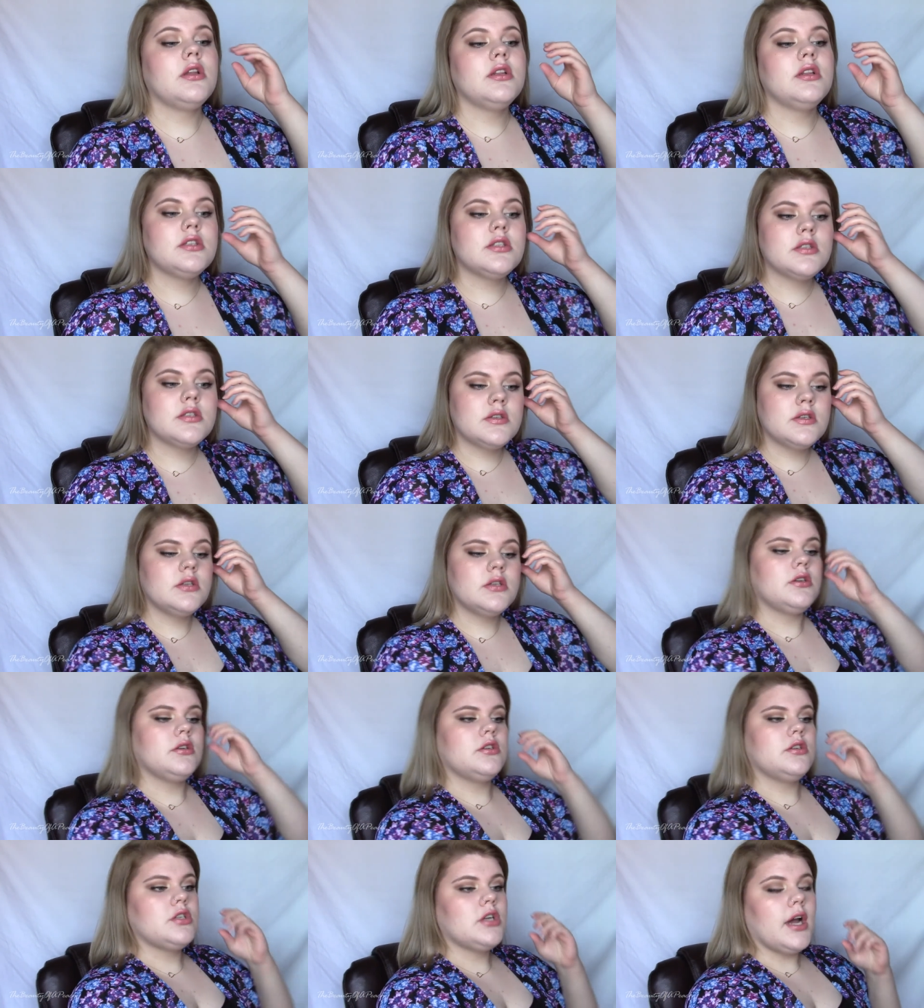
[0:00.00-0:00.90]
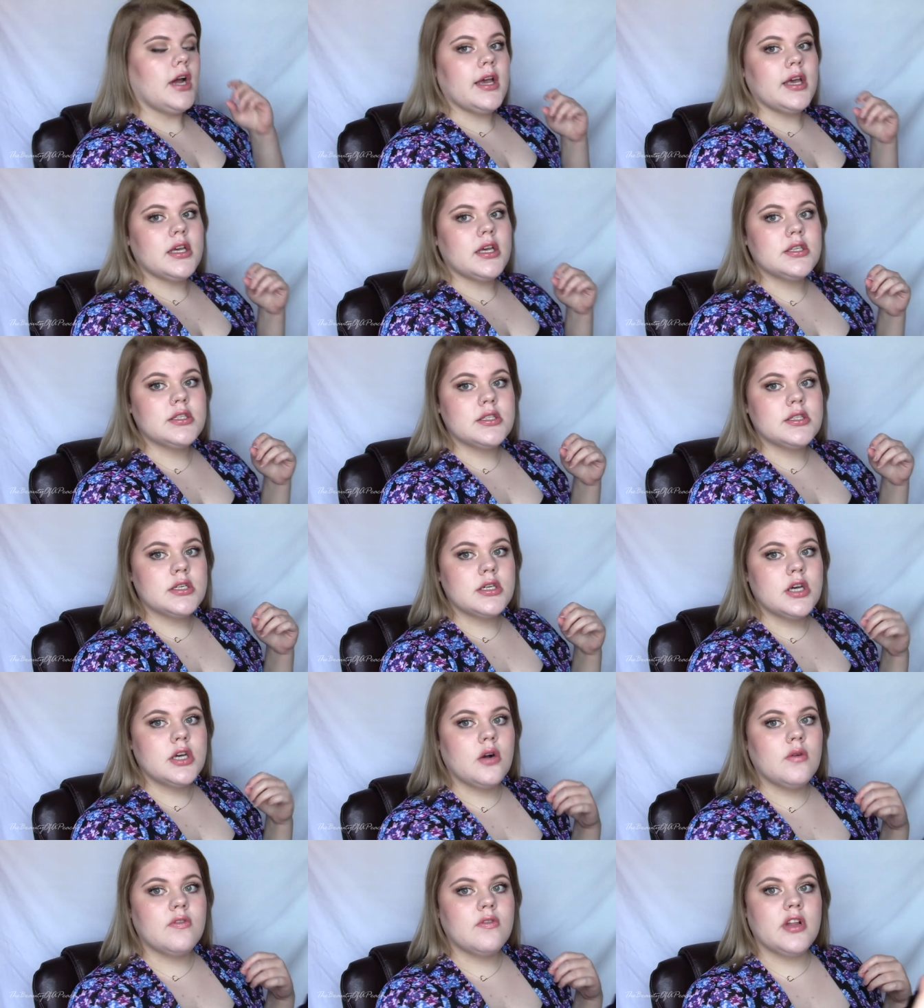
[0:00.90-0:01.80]
let's try it.
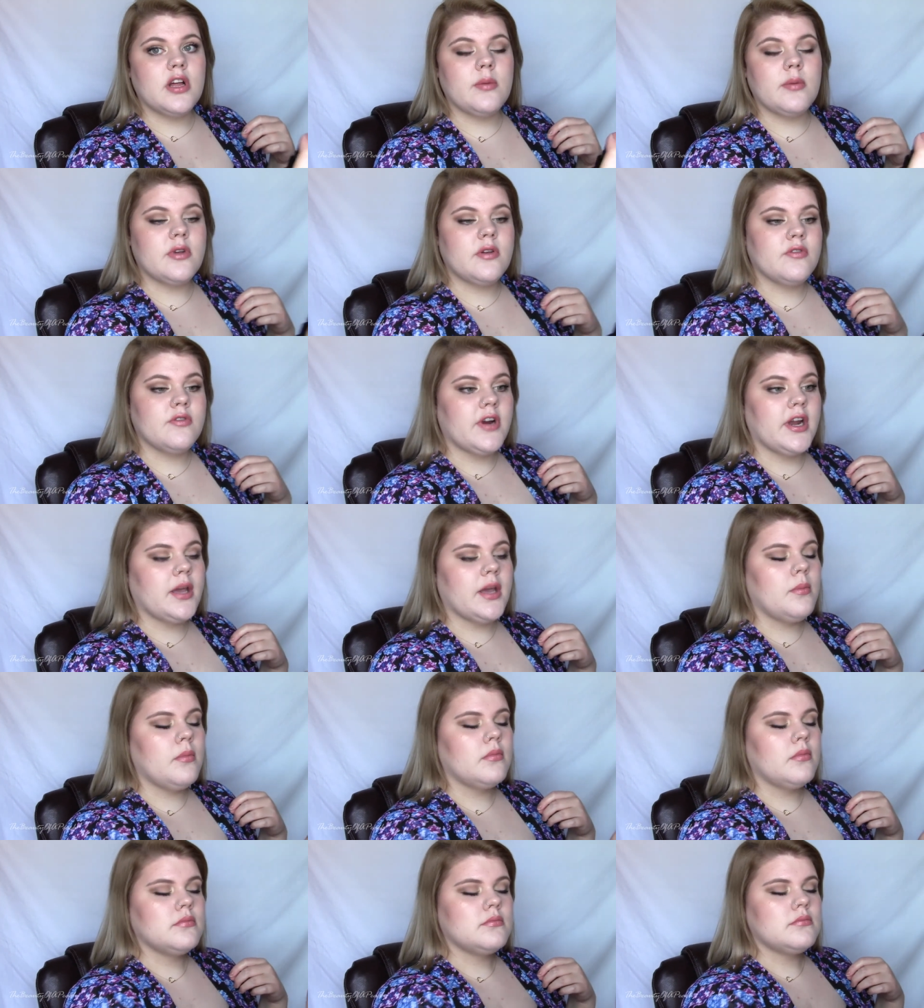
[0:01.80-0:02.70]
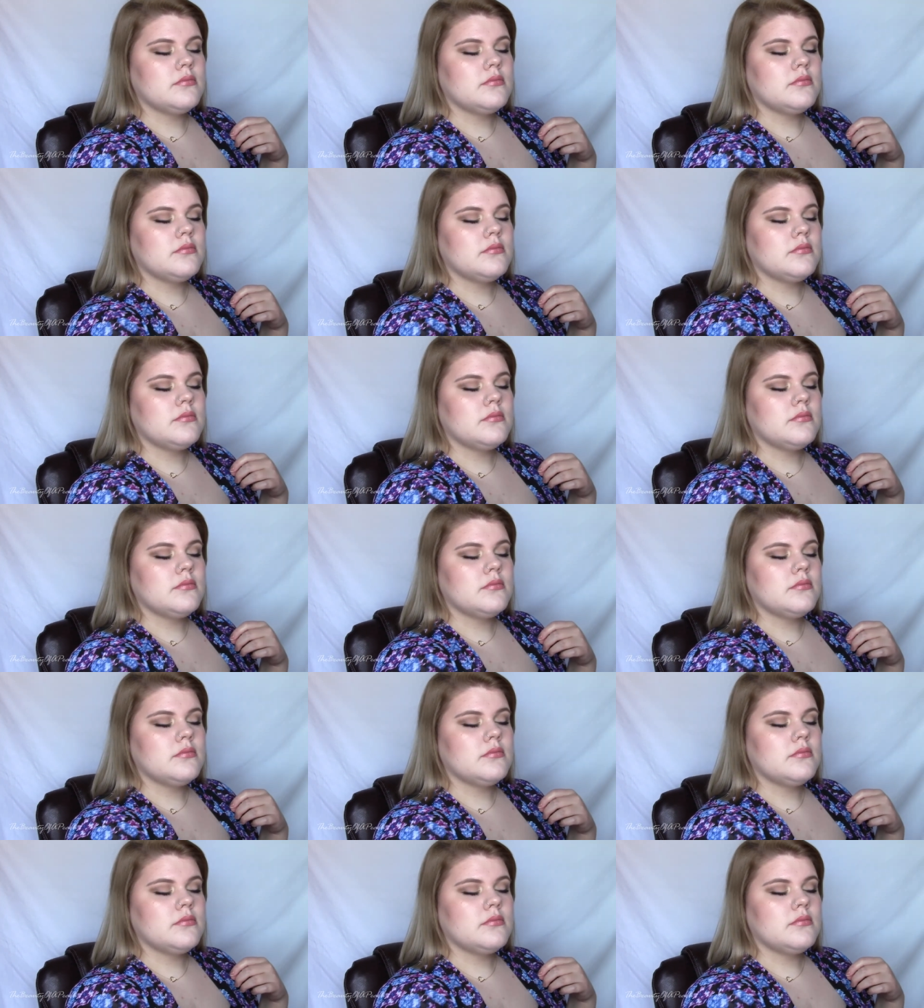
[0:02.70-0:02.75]
Hopefully I'm in frame.